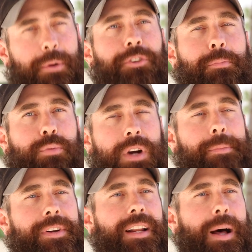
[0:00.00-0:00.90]
there was a
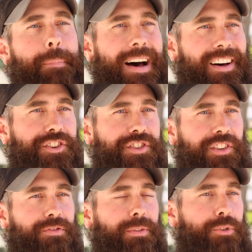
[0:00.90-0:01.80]
prominent
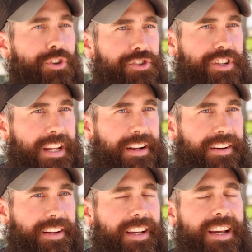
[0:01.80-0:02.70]
apologist from
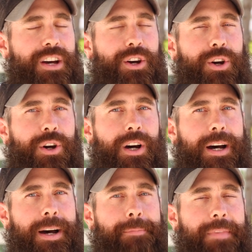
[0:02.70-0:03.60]
Christianity,
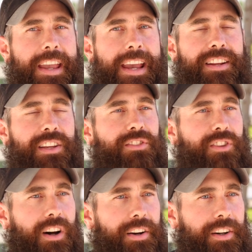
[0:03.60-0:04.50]
and his
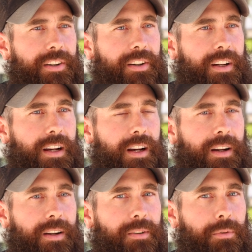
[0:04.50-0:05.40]
daughter
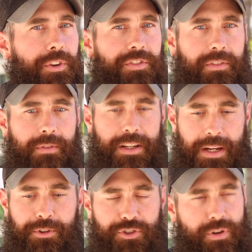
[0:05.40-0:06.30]
was
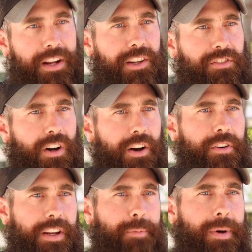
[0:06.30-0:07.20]
training his
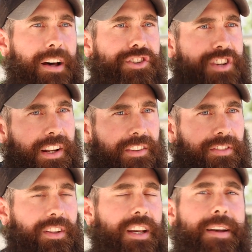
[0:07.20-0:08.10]
daughter in
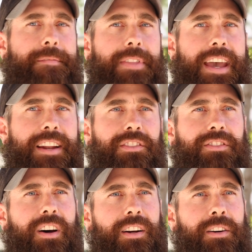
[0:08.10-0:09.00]
apologetics, and
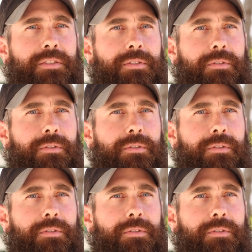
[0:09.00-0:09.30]
his daughter